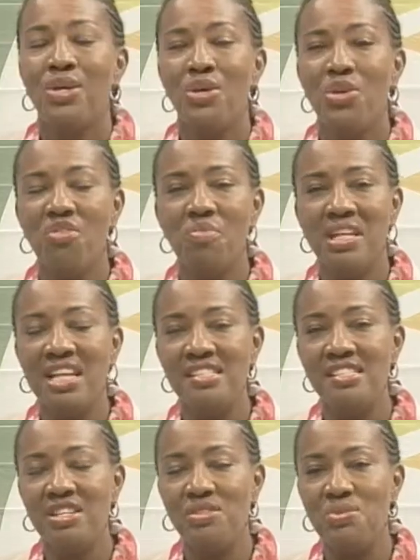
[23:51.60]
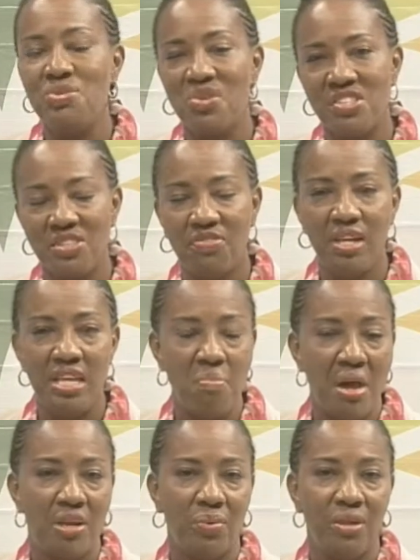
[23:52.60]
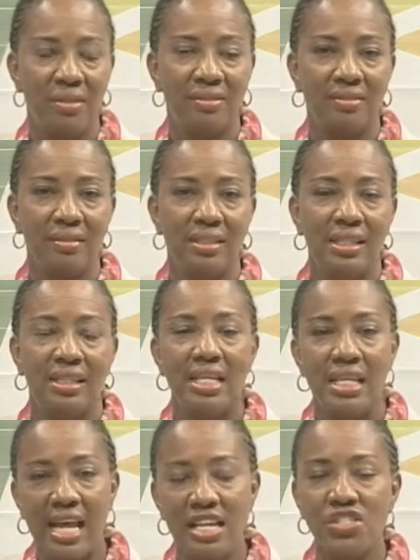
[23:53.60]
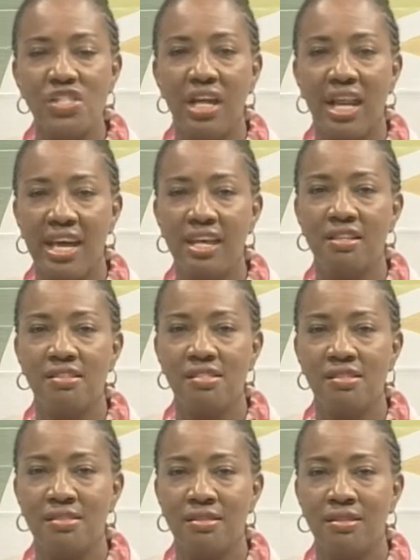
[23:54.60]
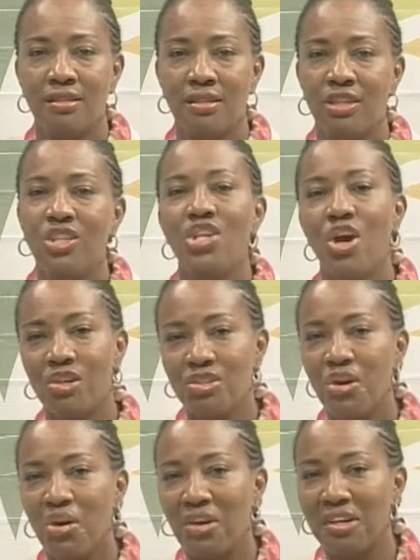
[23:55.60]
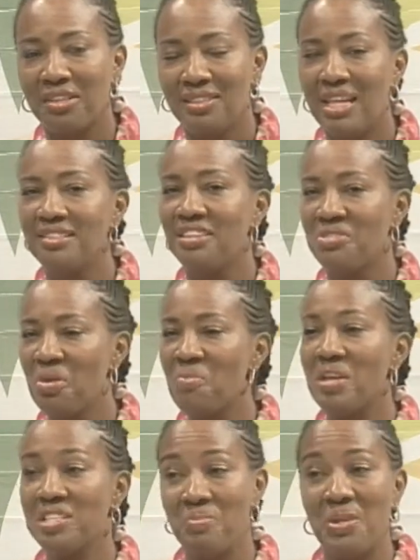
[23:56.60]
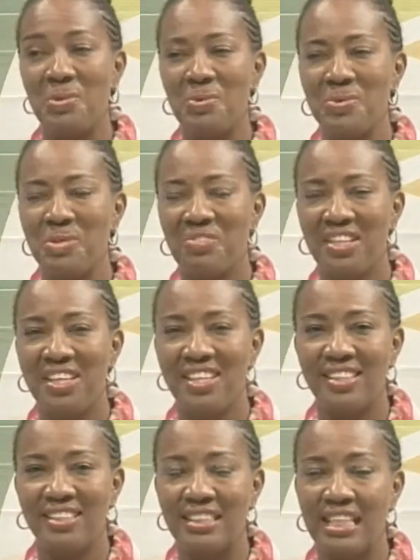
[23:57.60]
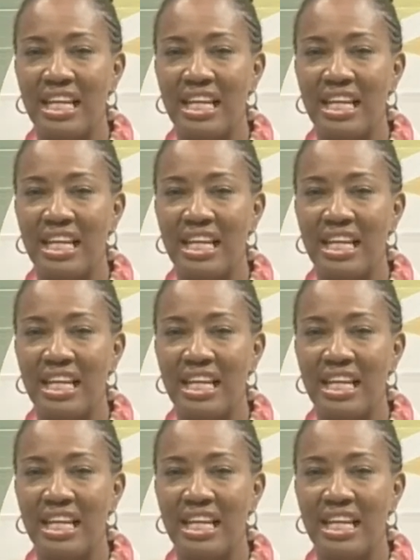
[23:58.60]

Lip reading: You've been listening to Christopher Emmanuel, the National Alliance Young Turk. That's a term that's been used over the years, and I